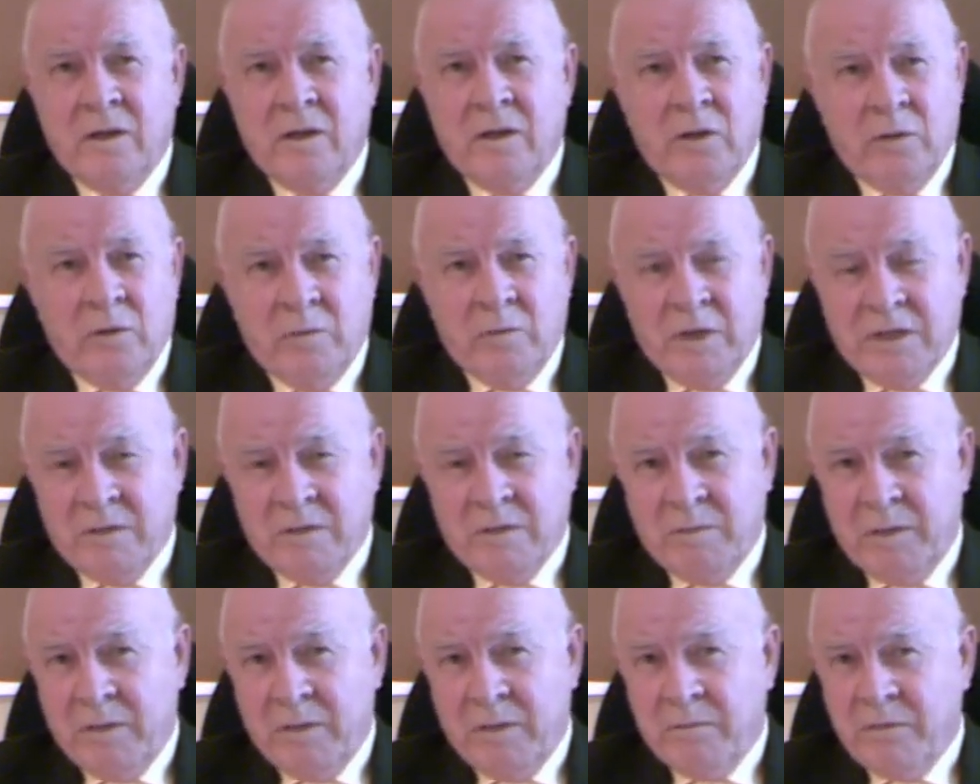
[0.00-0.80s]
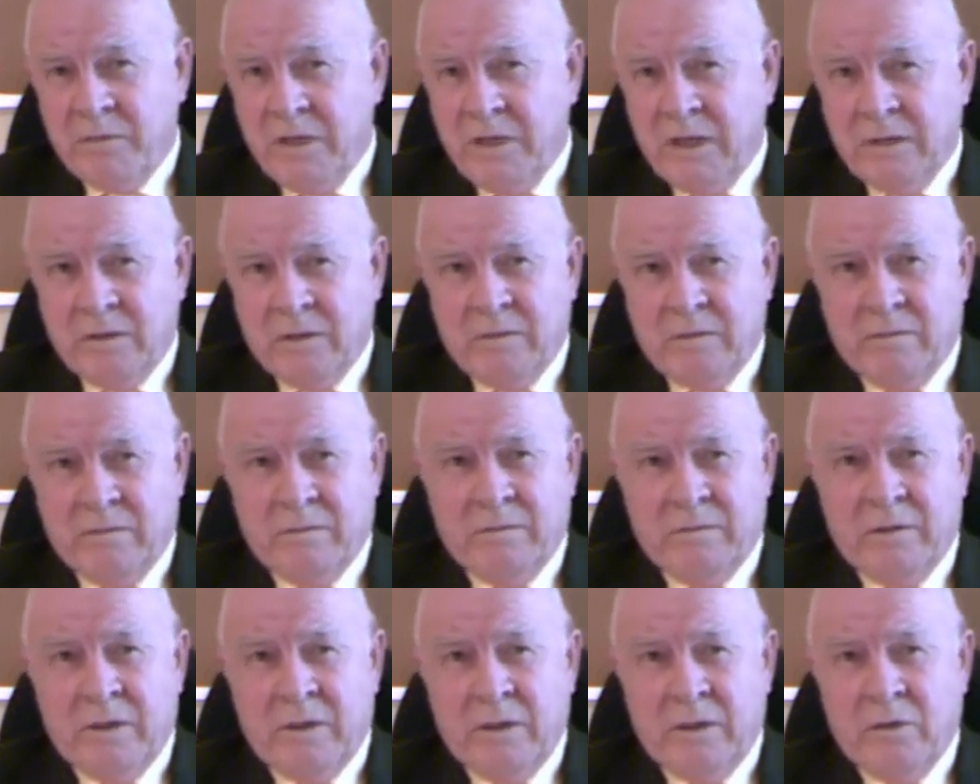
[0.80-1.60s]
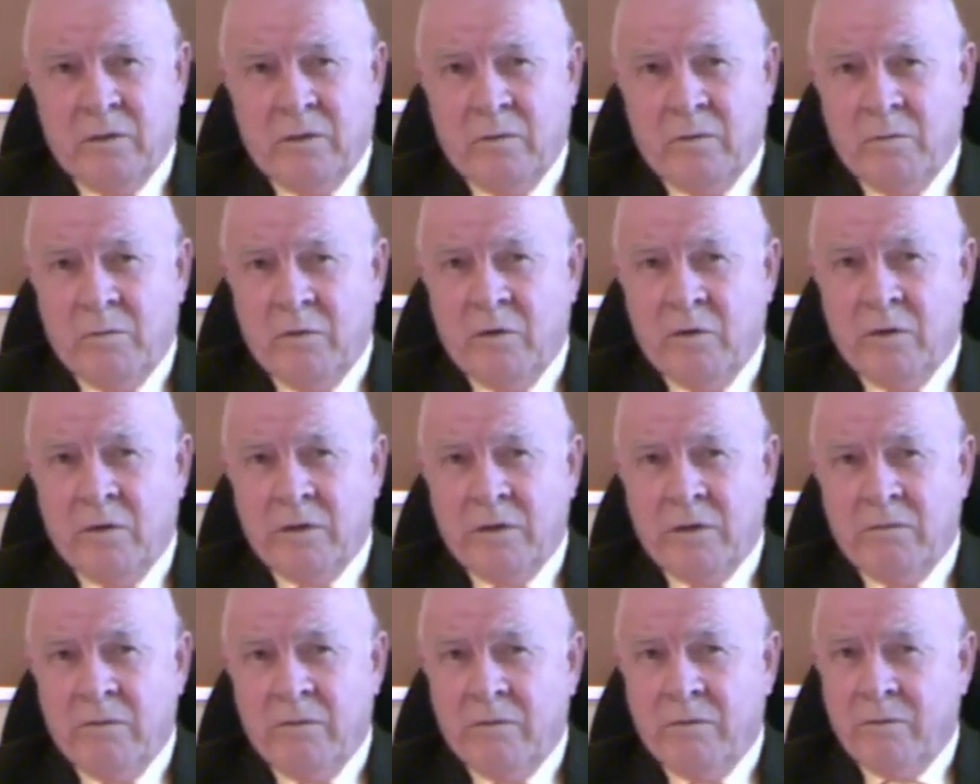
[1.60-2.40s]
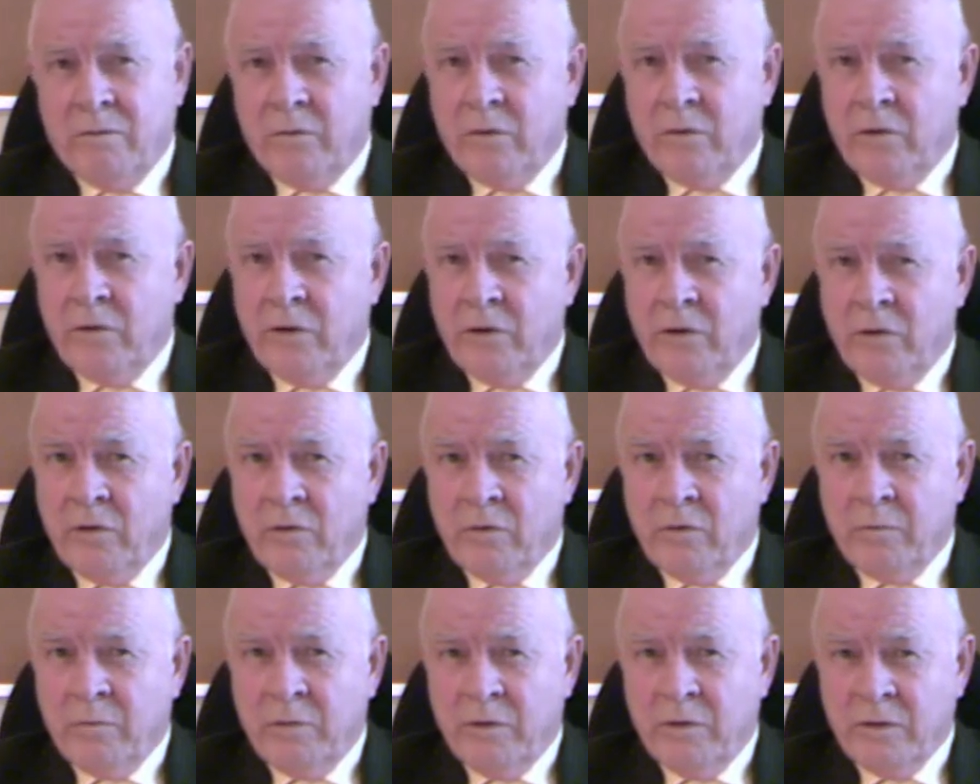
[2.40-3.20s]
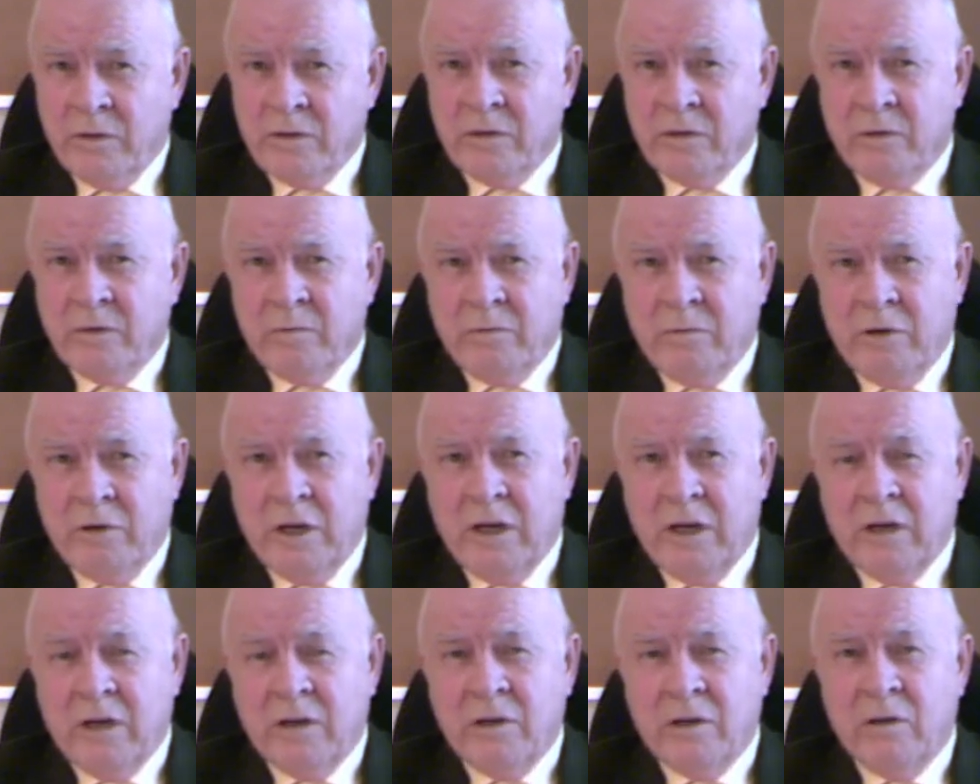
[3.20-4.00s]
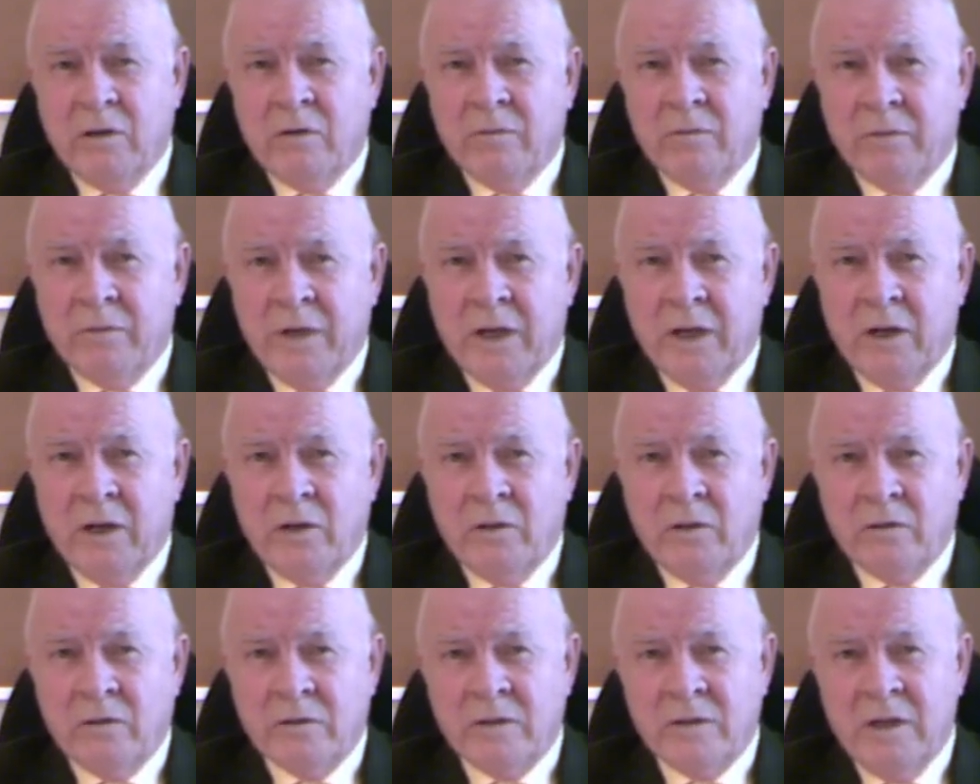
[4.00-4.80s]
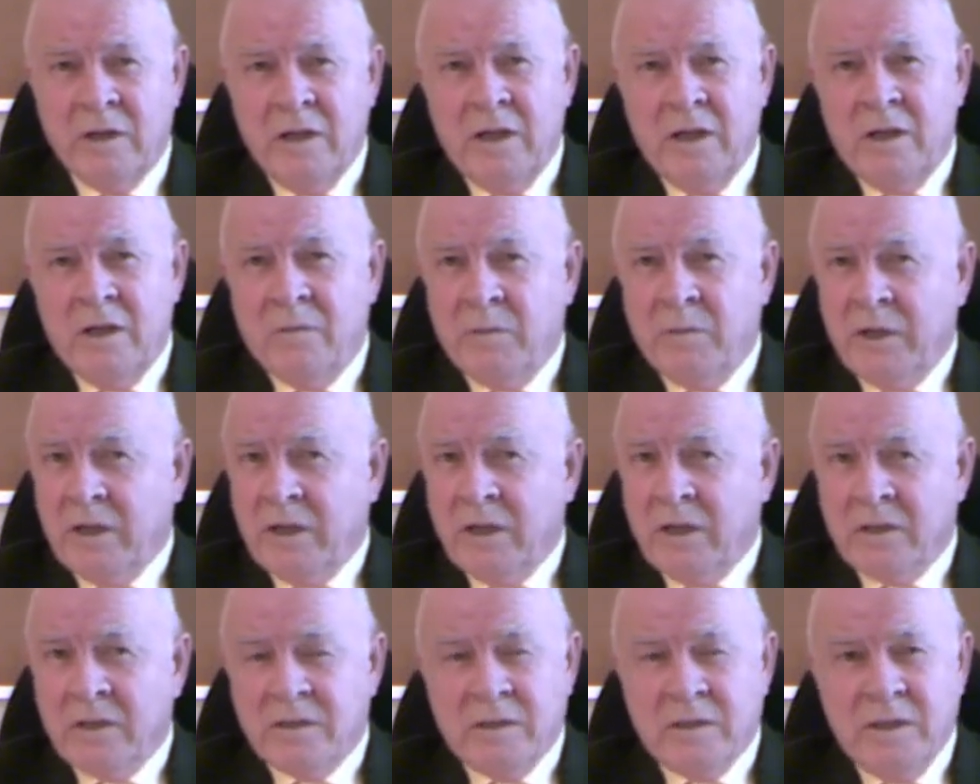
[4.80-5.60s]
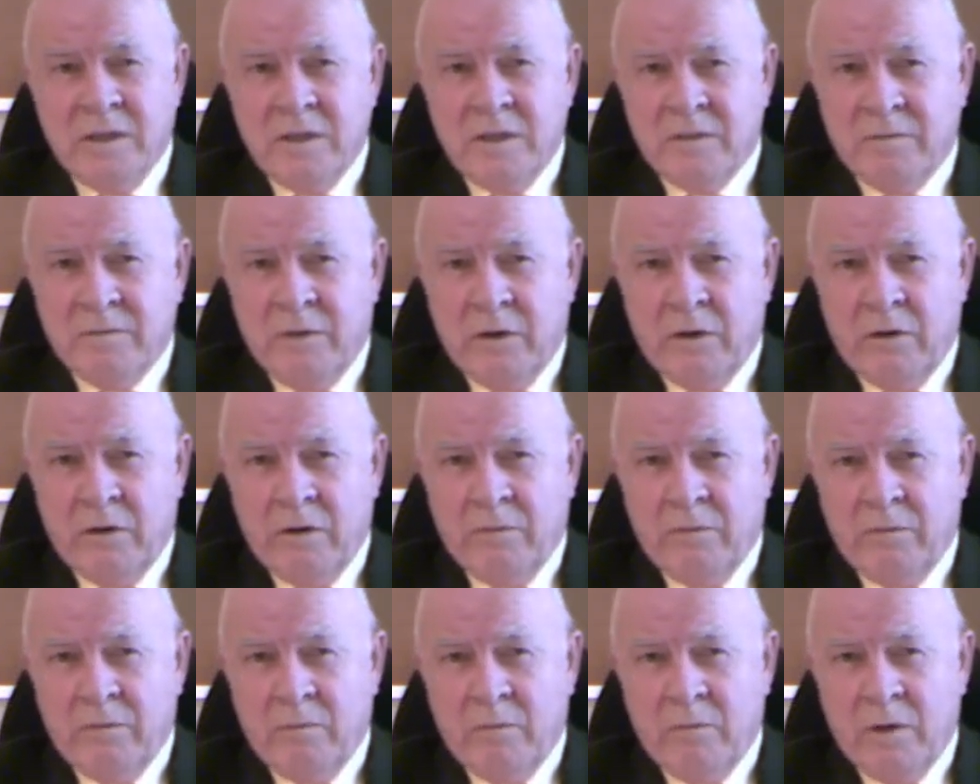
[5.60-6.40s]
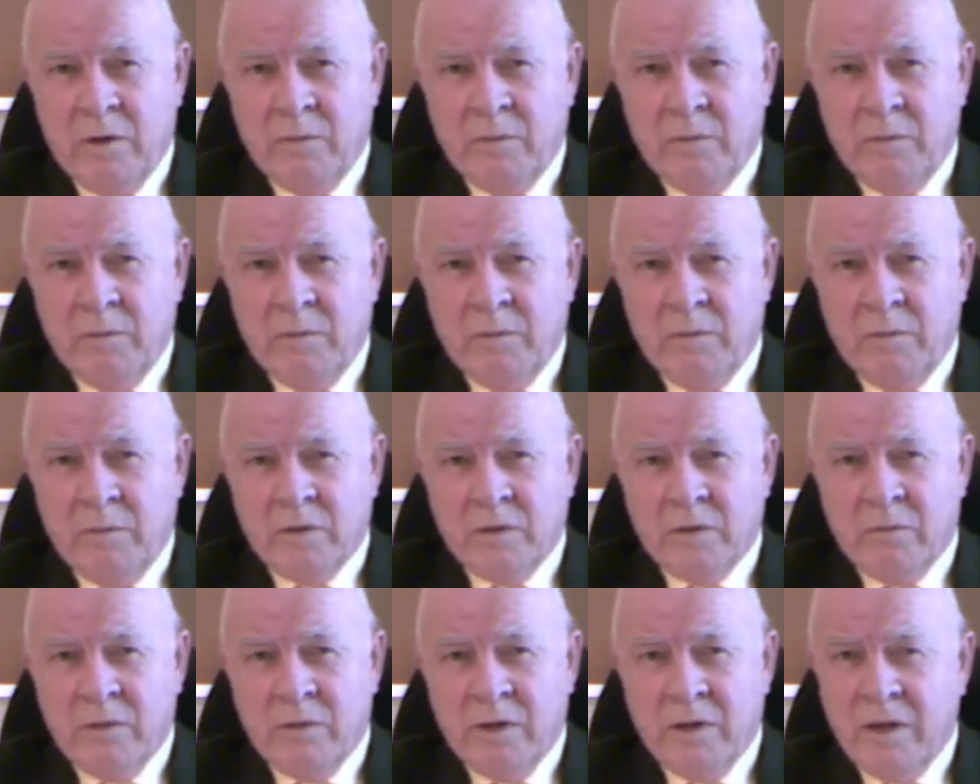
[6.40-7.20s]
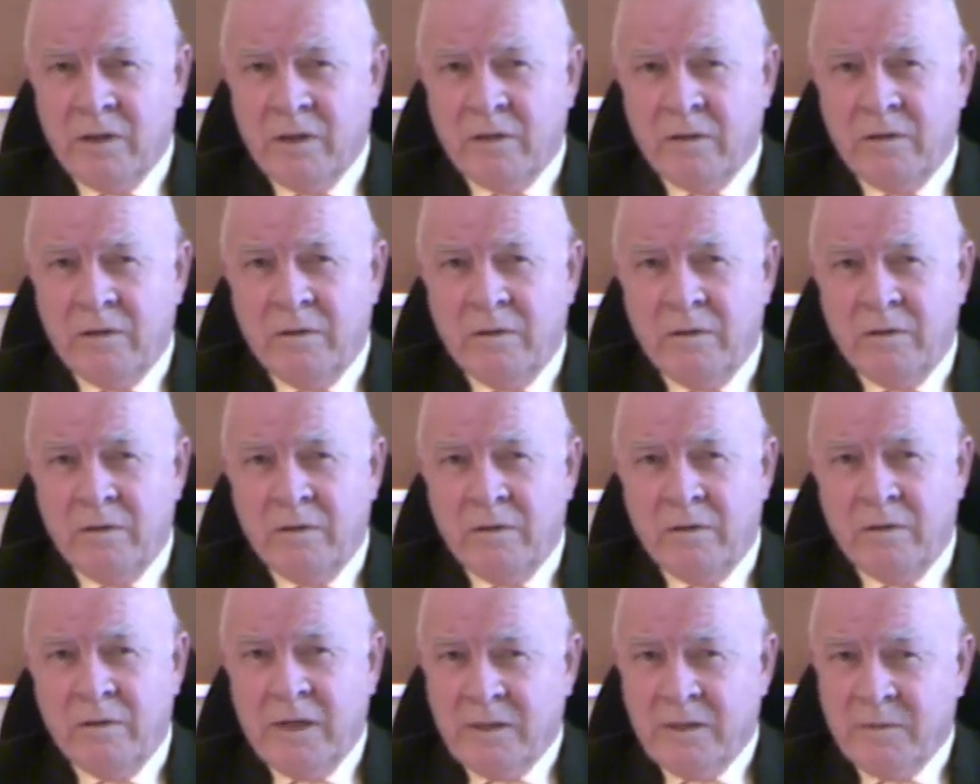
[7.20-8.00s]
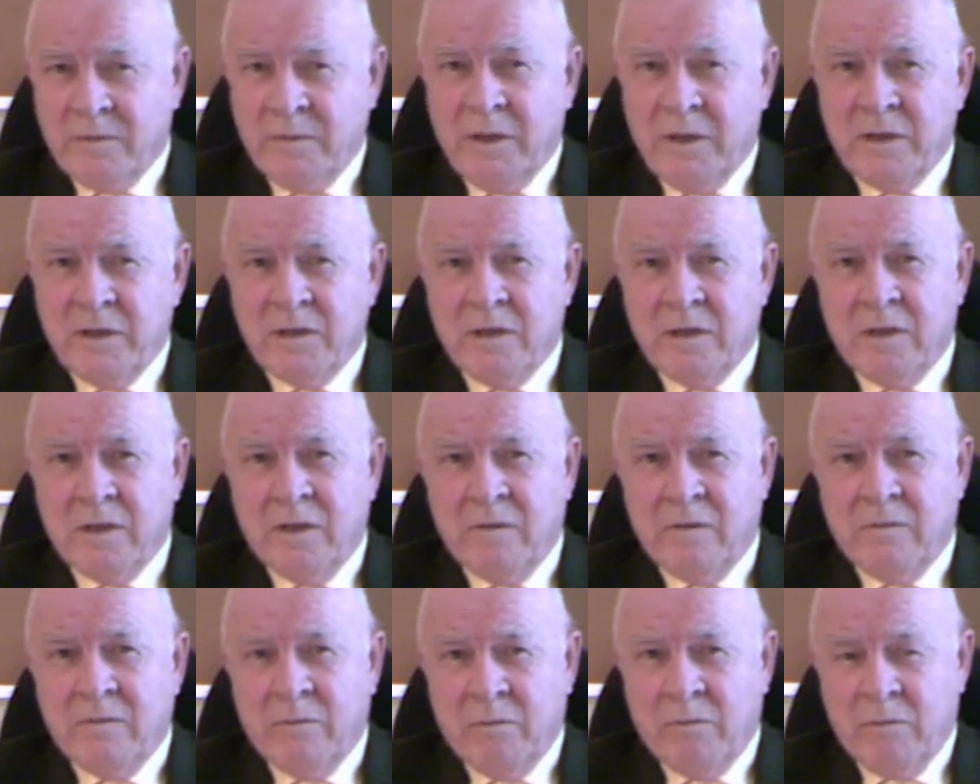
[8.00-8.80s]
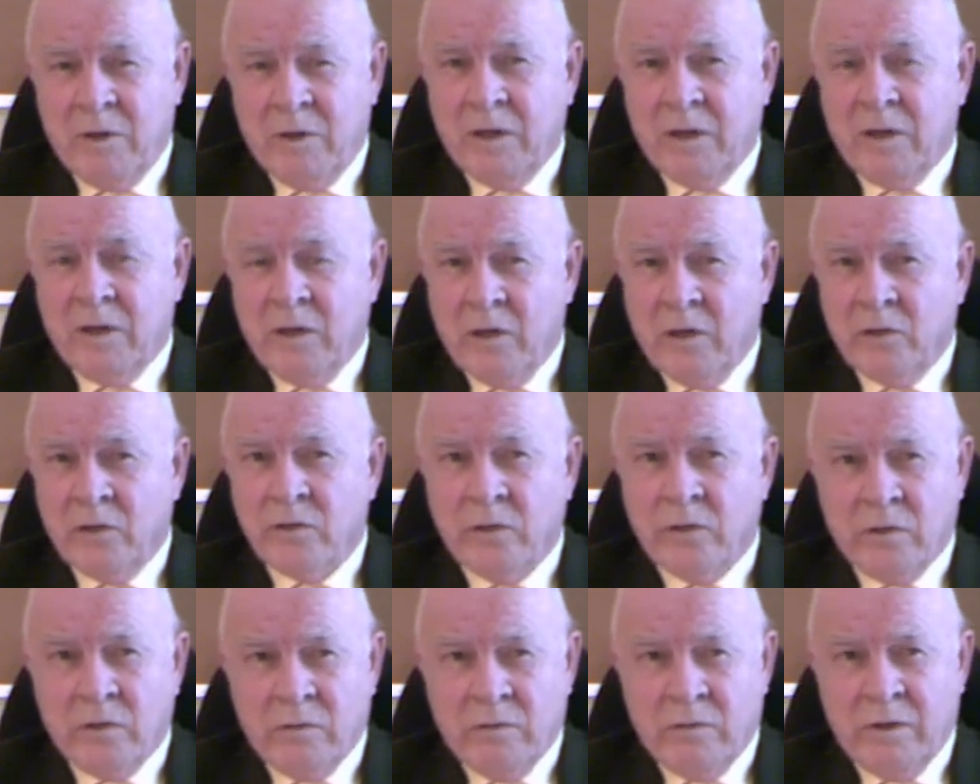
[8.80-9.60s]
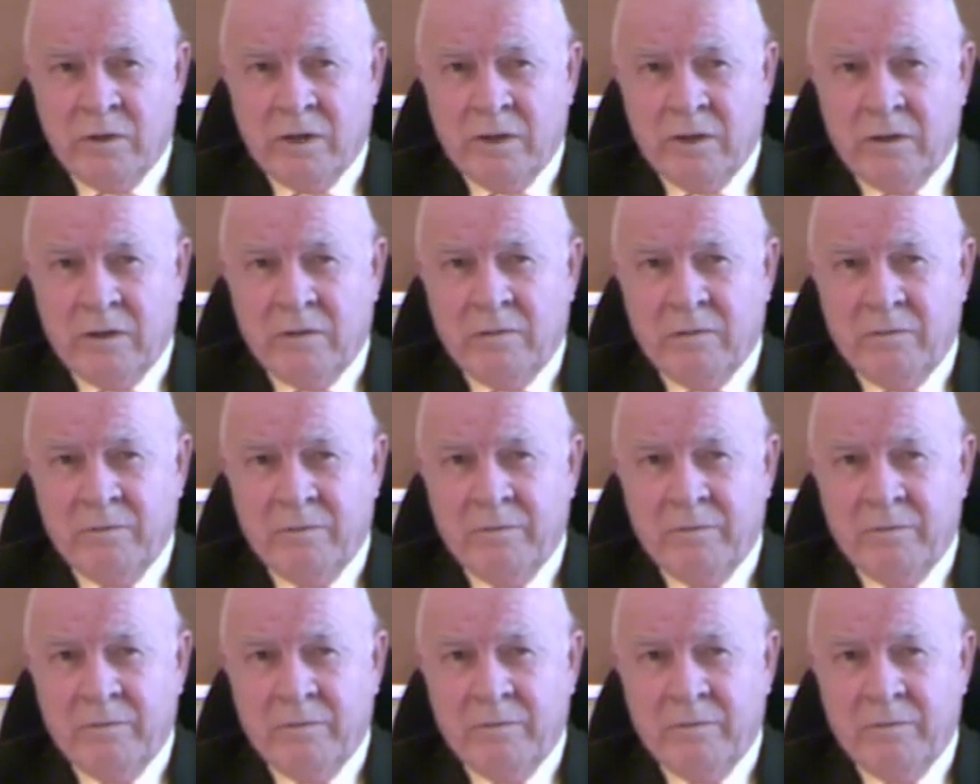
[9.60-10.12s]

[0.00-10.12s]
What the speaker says: You must be objective and do more than refer to your personal morality or values, because these vary from one person to another, and especially from one culture to another.